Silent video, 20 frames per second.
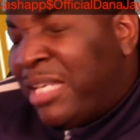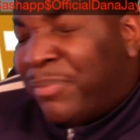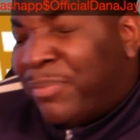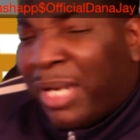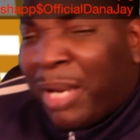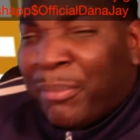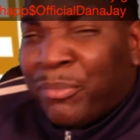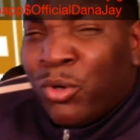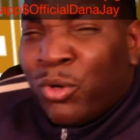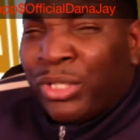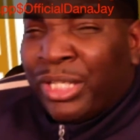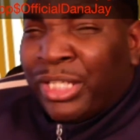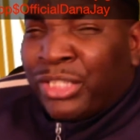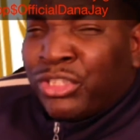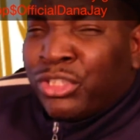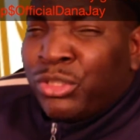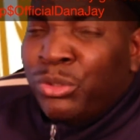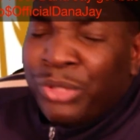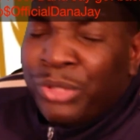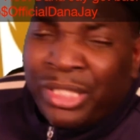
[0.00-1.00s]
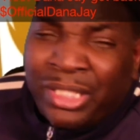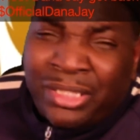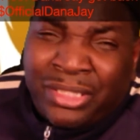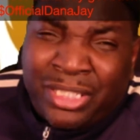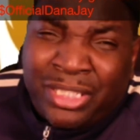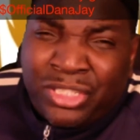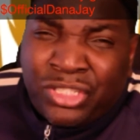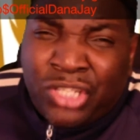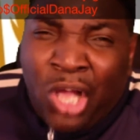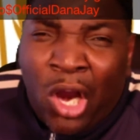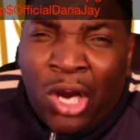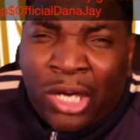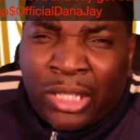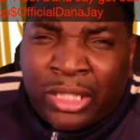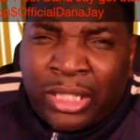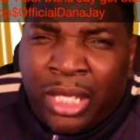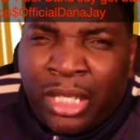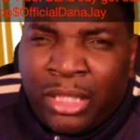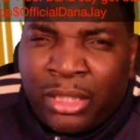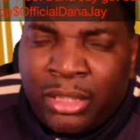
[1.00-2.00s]
but I'm going to exclude it because this is R.
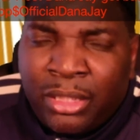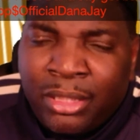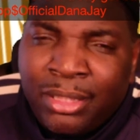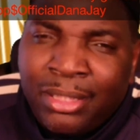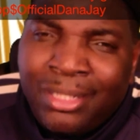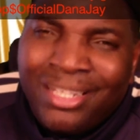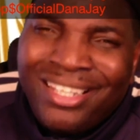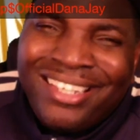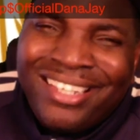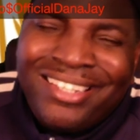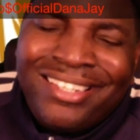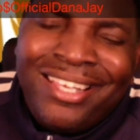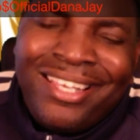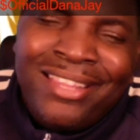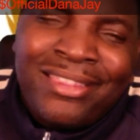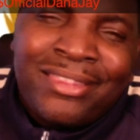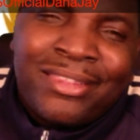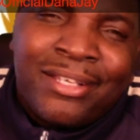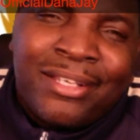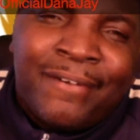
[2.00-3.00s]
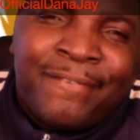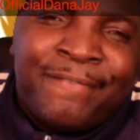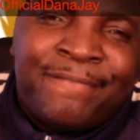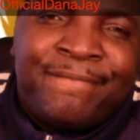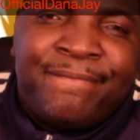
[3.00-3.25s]
Kelly. Get the